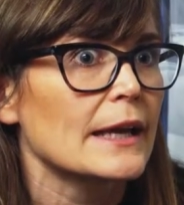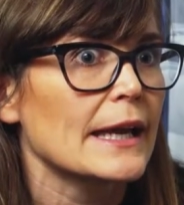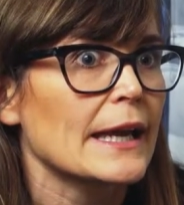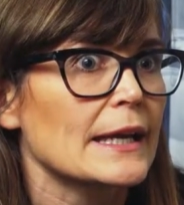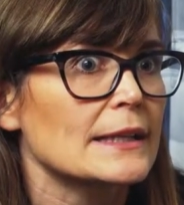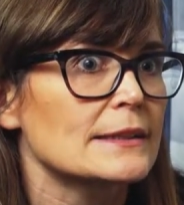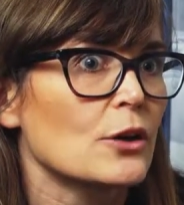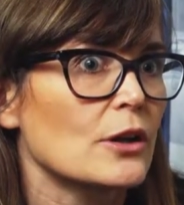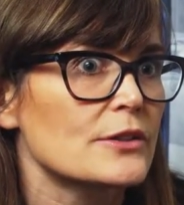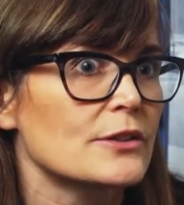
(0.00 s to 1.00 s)
And
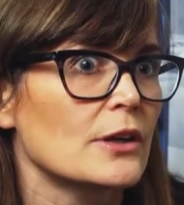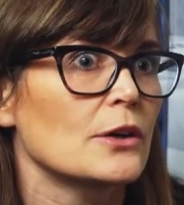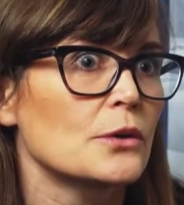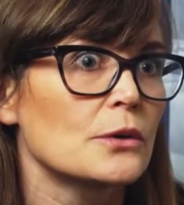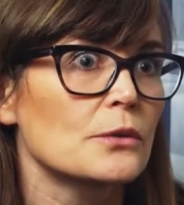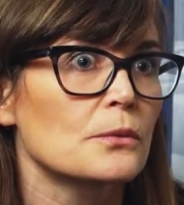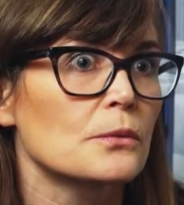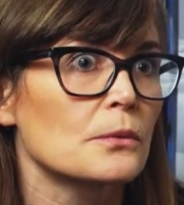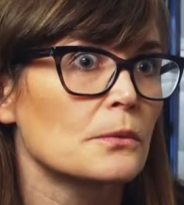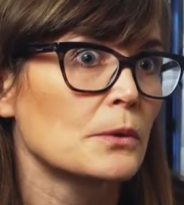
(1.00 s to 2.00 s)
also,
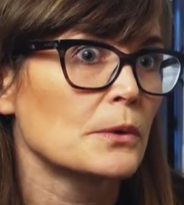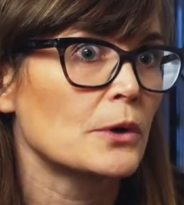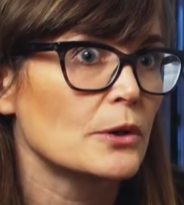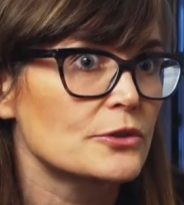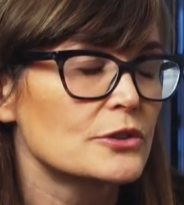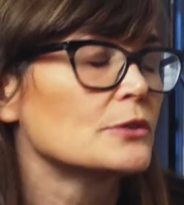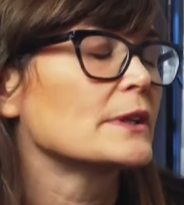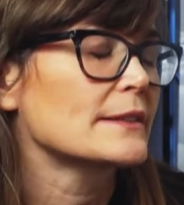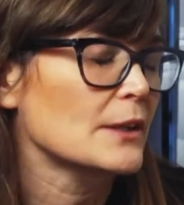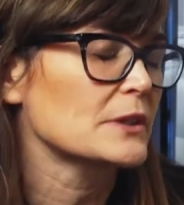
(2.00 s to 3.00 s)
what we're also
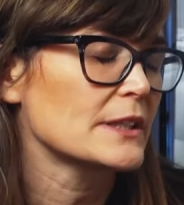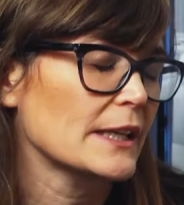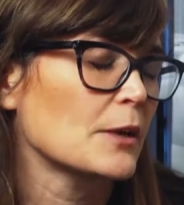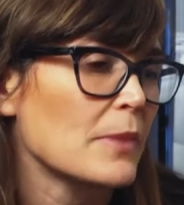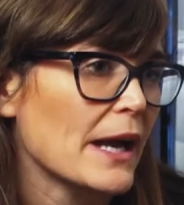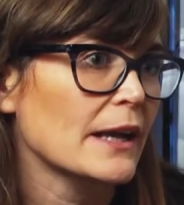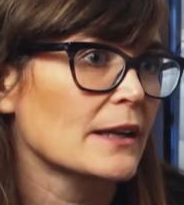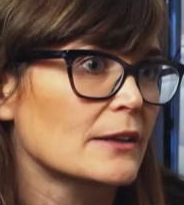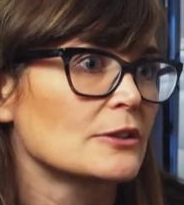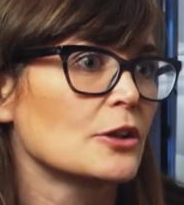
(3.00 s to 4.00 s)
doing is that we're taking
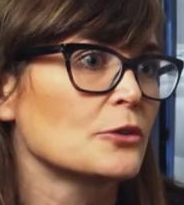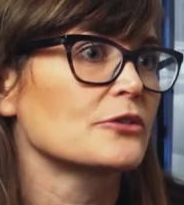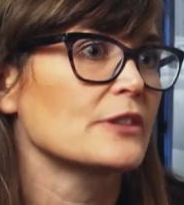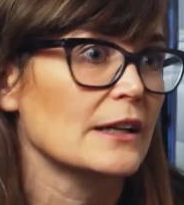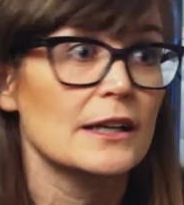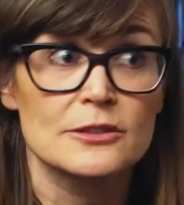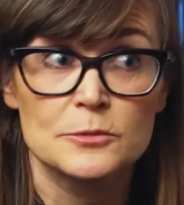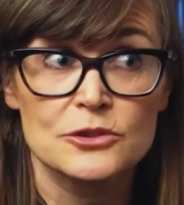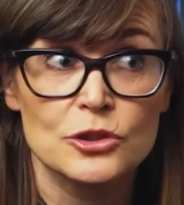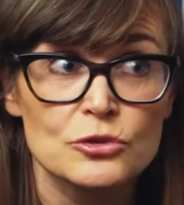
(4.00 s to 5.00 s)
back clothes that
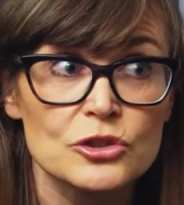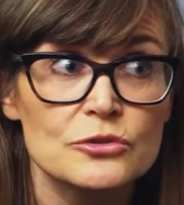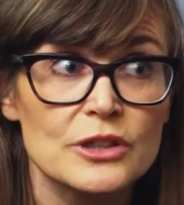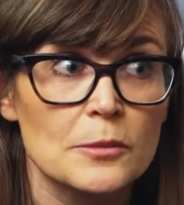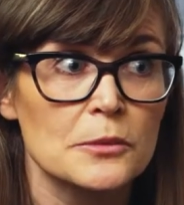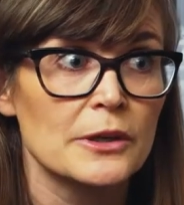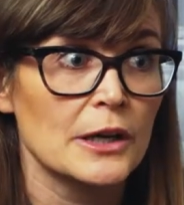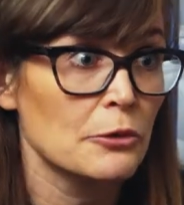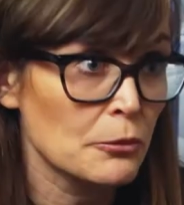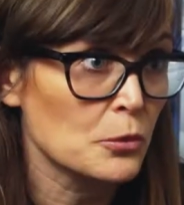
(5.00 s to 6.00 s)
customers don't use anymore
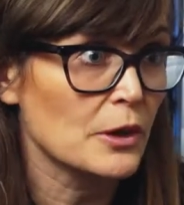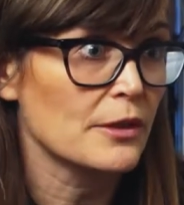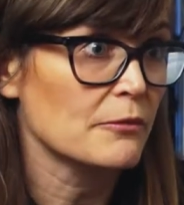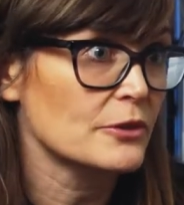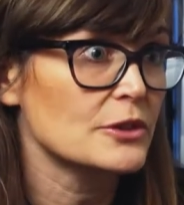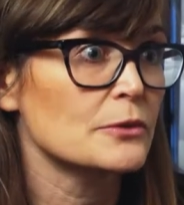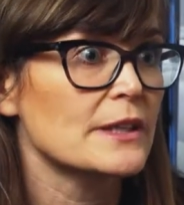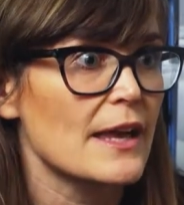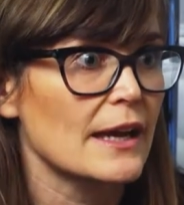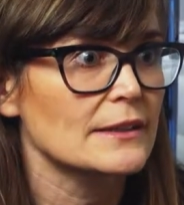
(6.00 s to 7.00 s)
and reward them for
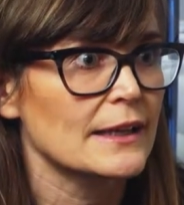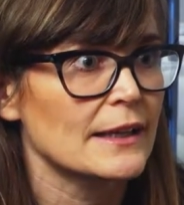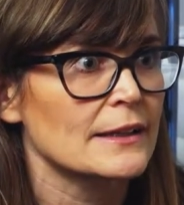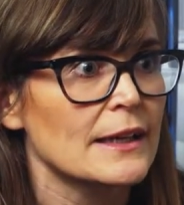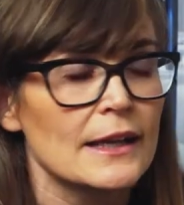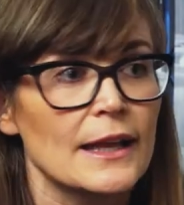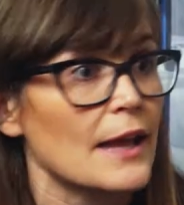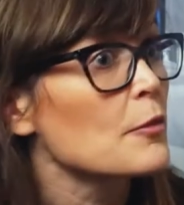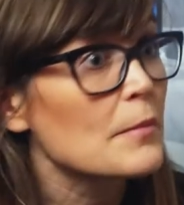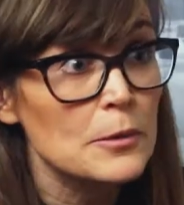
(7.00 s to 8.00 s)
doing that.
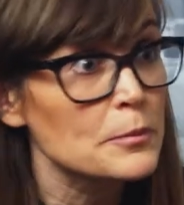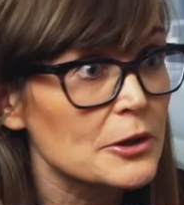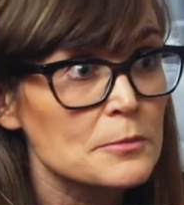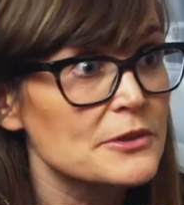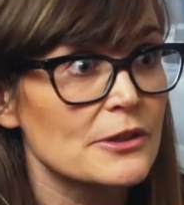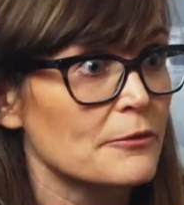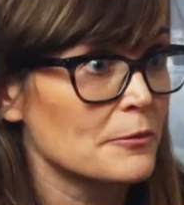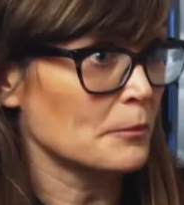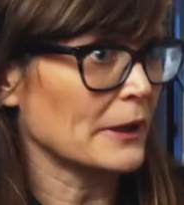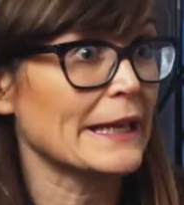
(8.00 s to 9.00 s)
And the main purpose of
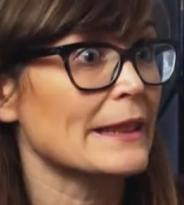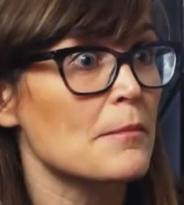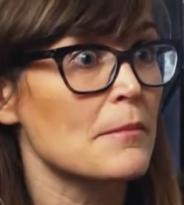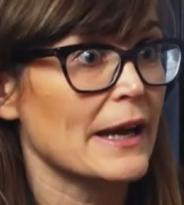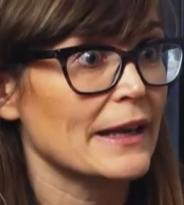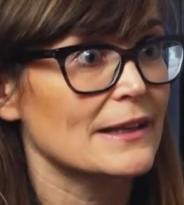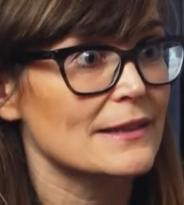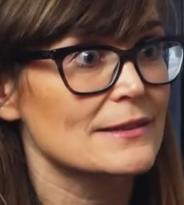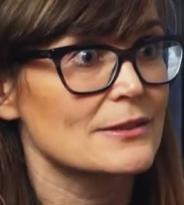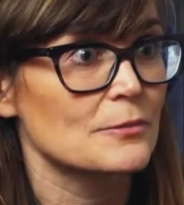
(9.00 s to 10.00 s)
bringing them back
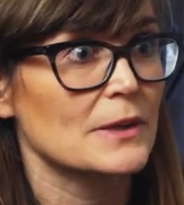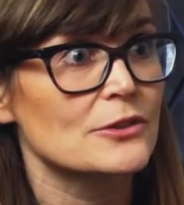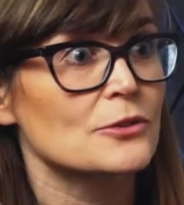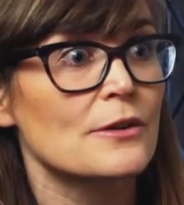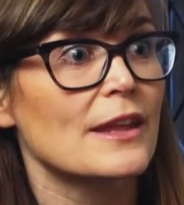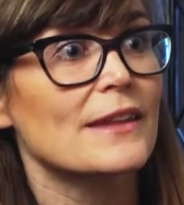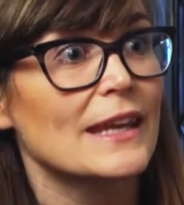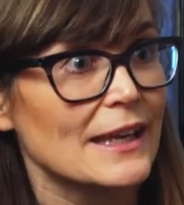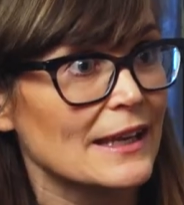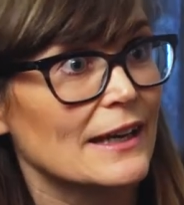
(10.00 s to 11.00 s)
is to make sure that
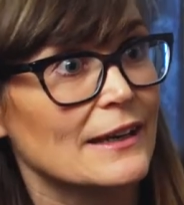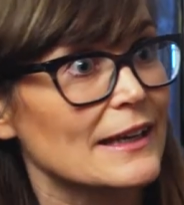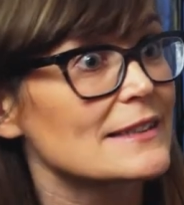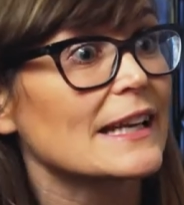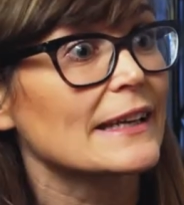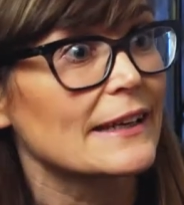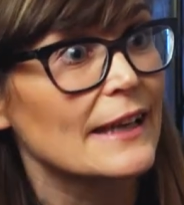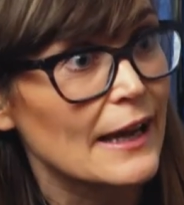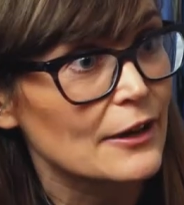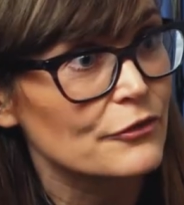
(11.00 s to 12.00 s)
they can get an extended
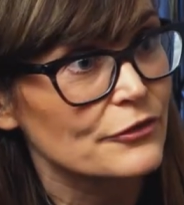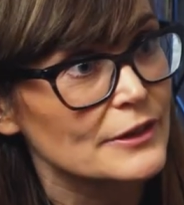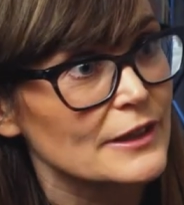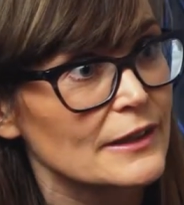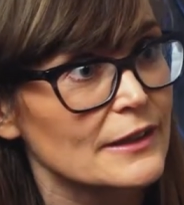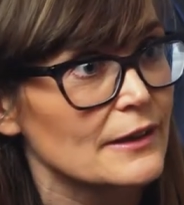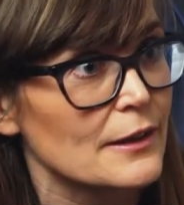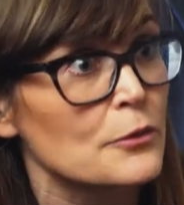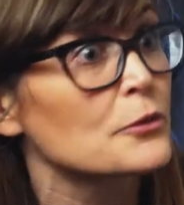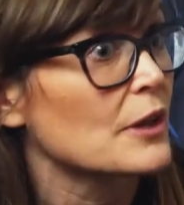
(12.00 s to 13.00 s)
life
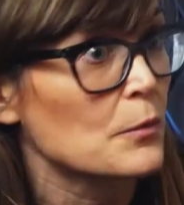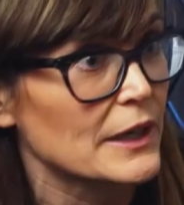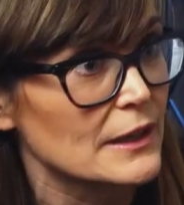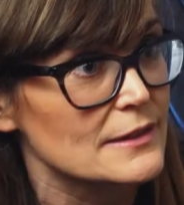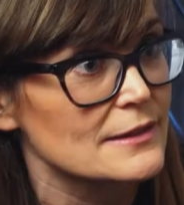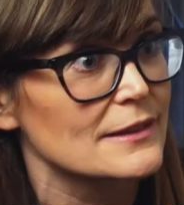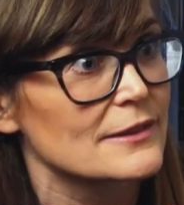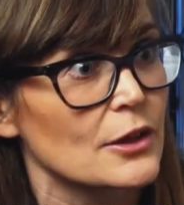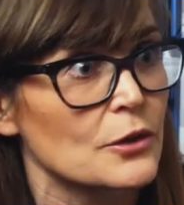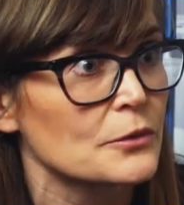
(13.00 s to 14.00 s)
through someone else.
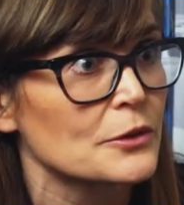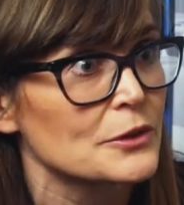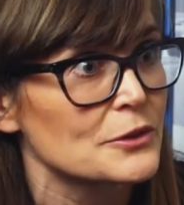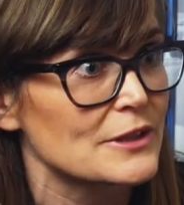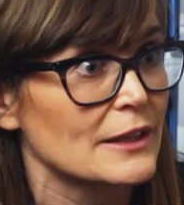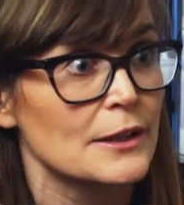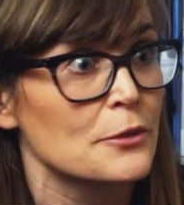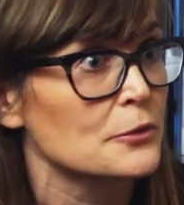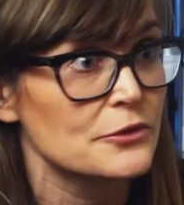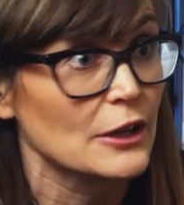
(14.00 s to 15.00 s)
So to sell it
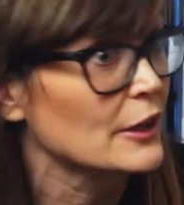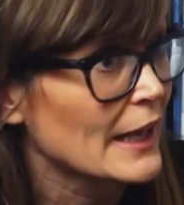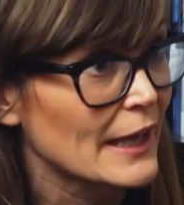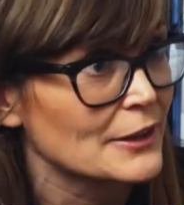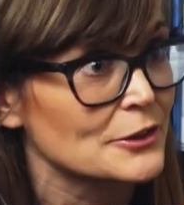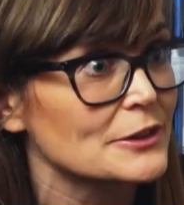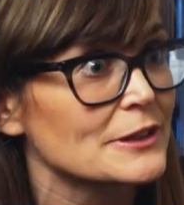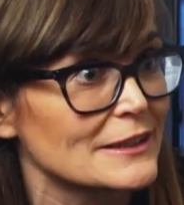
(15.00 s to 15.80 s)
through secondhand or